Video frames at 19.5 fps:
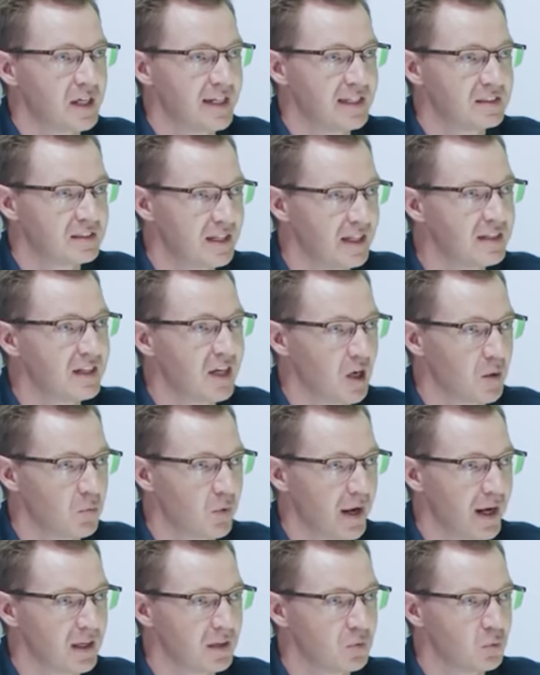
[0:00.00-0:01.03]
a skincare
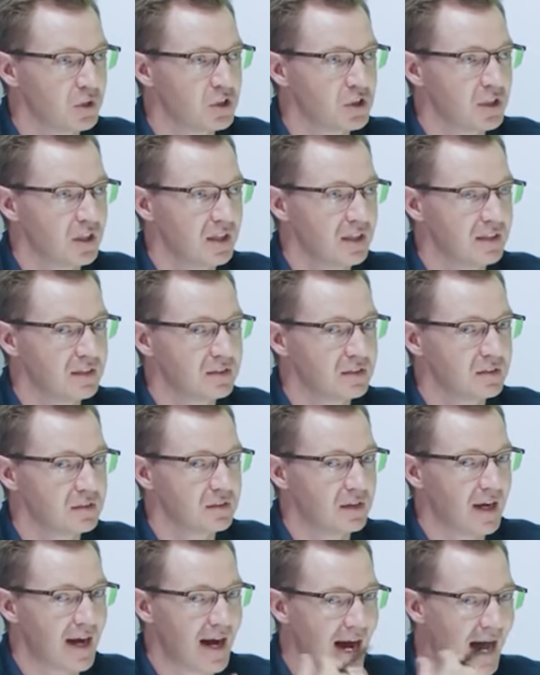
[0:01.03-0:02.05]
brand, which
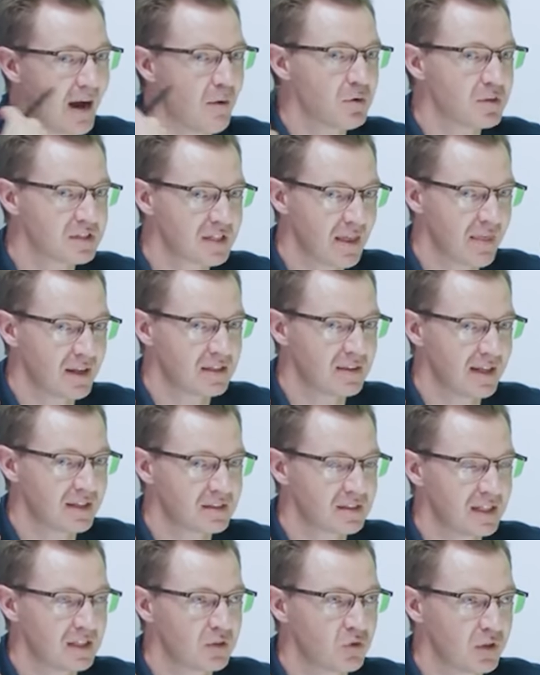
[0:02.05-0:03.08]
I would say that
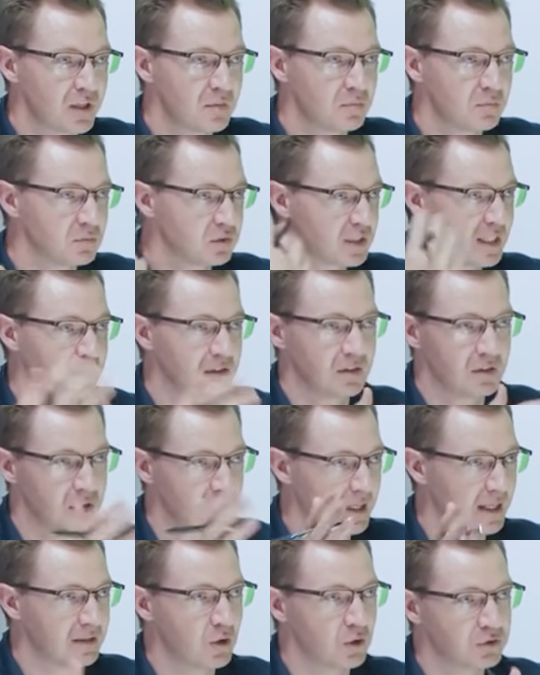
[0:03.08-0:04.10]
skin cream,
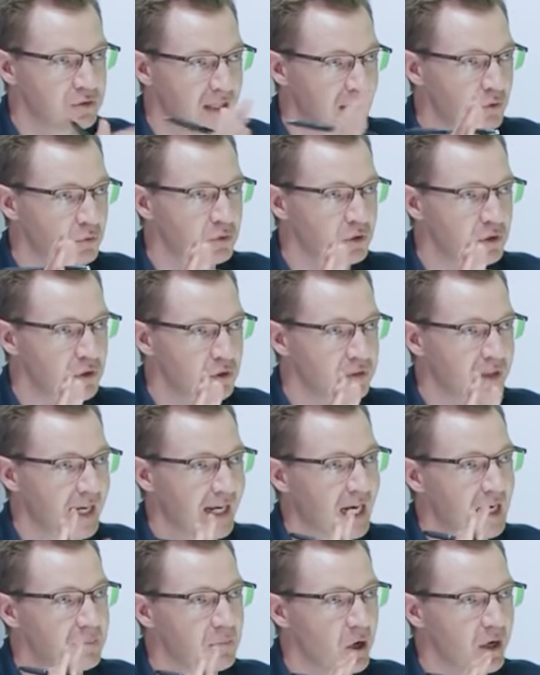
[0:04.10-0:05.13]
that kind
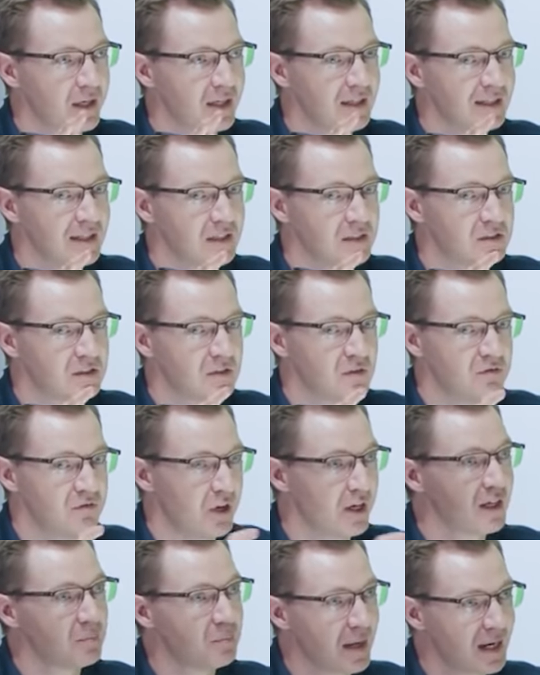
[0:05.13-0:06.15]
of market is very
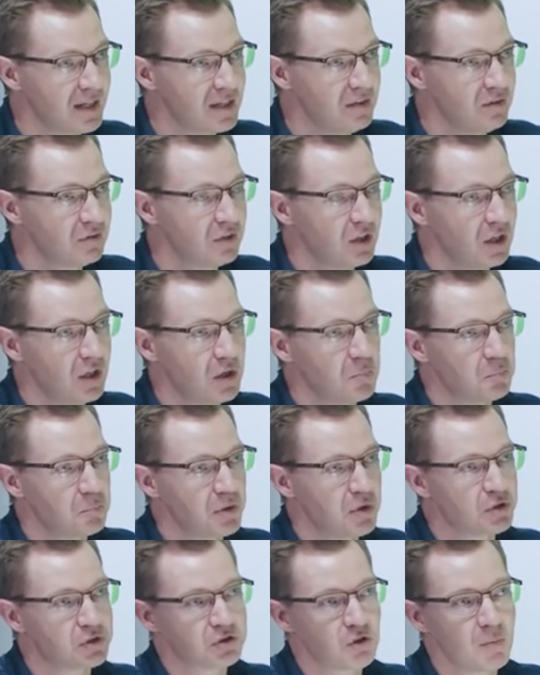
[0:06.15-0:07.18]
competitive. But
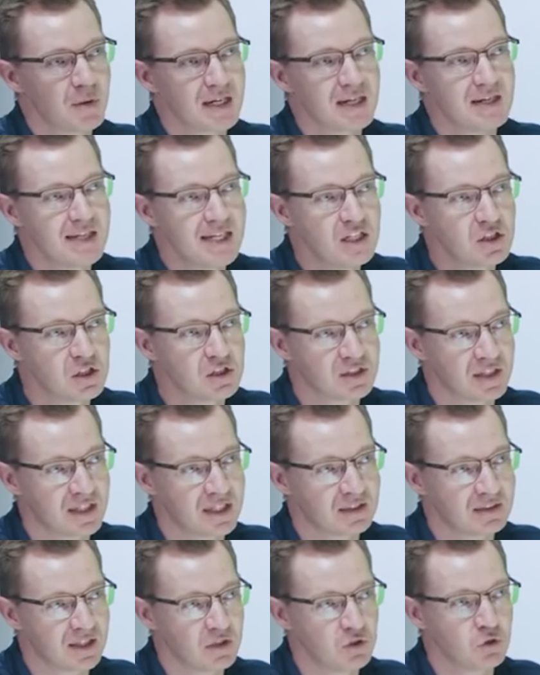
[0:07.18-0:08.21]
there's so many niches in it
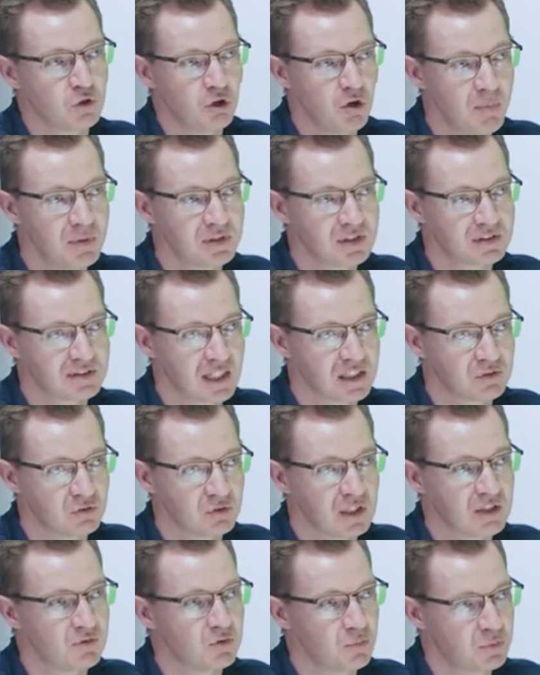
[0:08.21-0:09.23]
that you could be successful
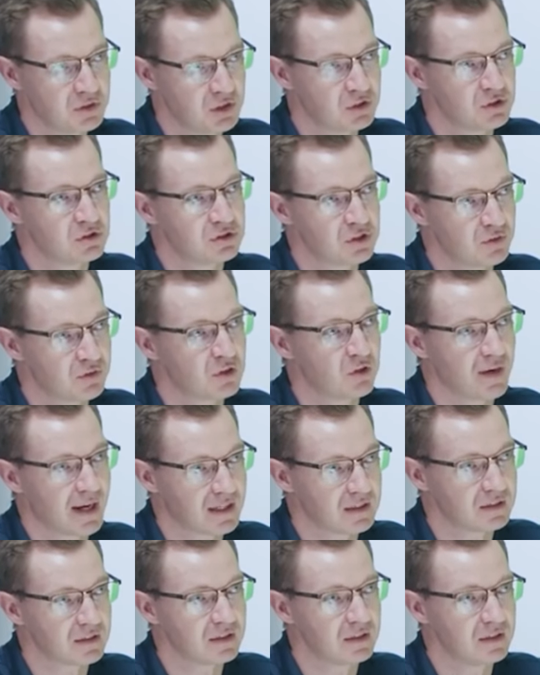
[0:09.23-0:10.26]
if you position yourself
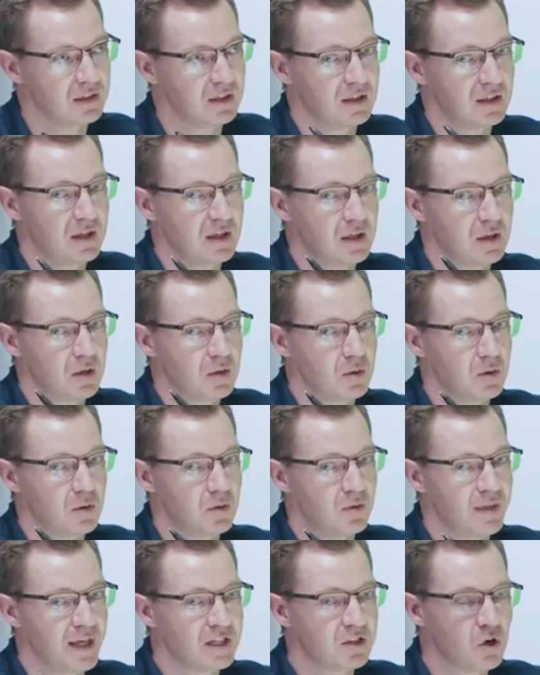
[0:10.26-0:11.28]
correctly.
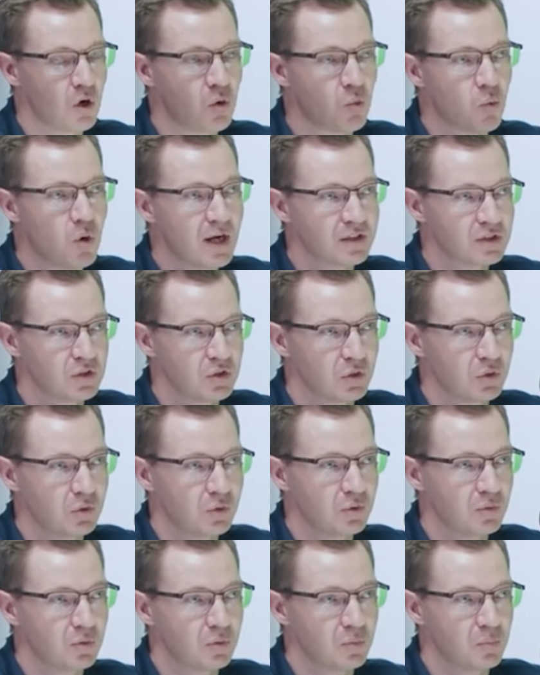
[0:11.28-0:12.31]
They don't want
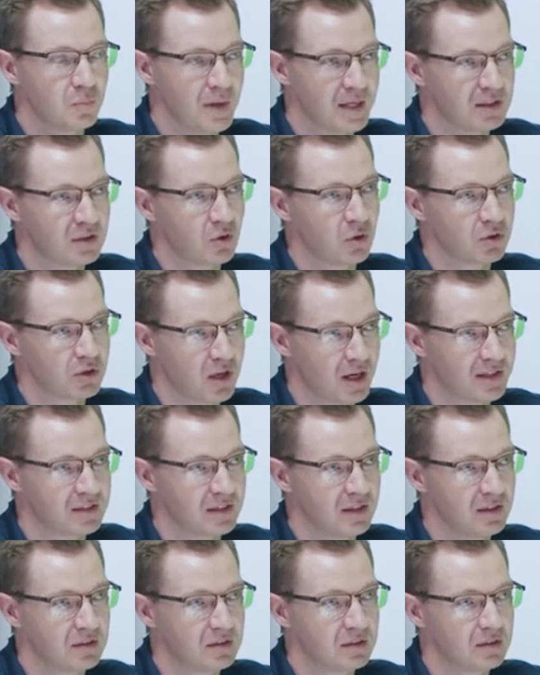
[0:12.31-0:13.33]
to make their own
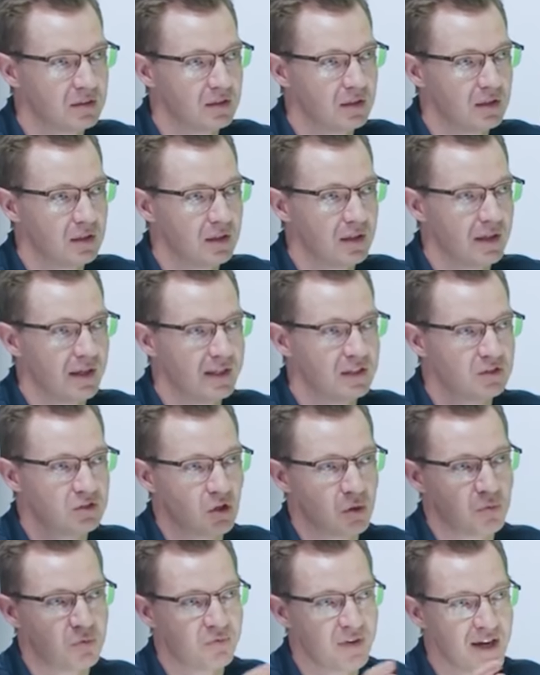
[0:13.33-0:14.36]
content. And so
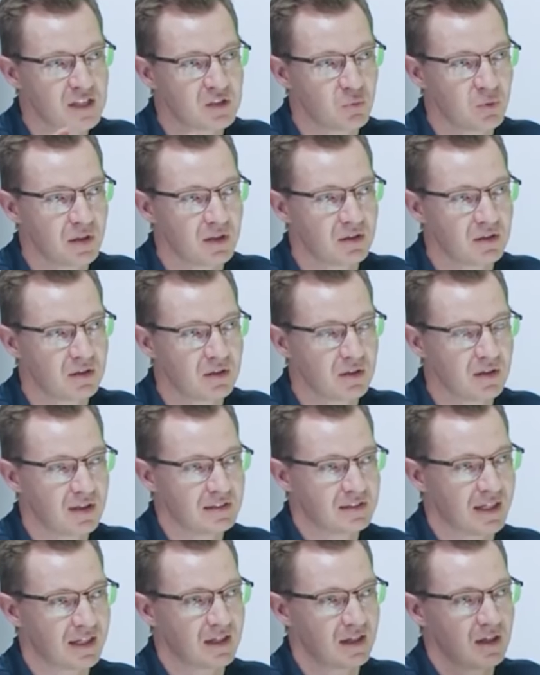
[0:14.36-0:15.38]
I'm faced with, it's
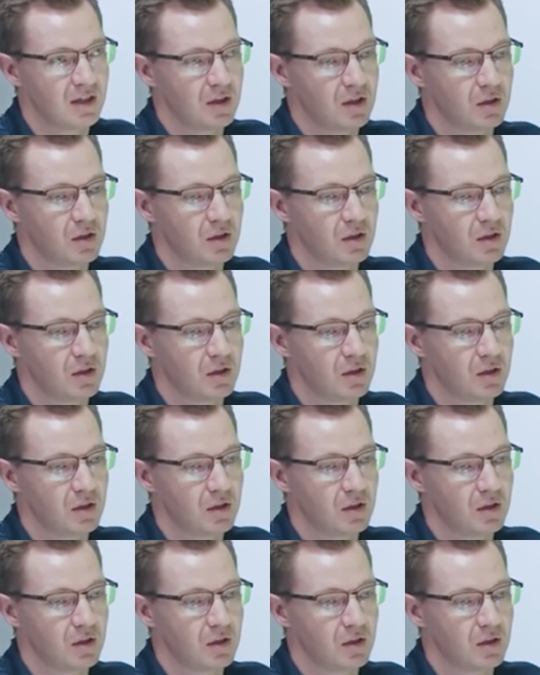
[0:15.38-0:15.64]
like,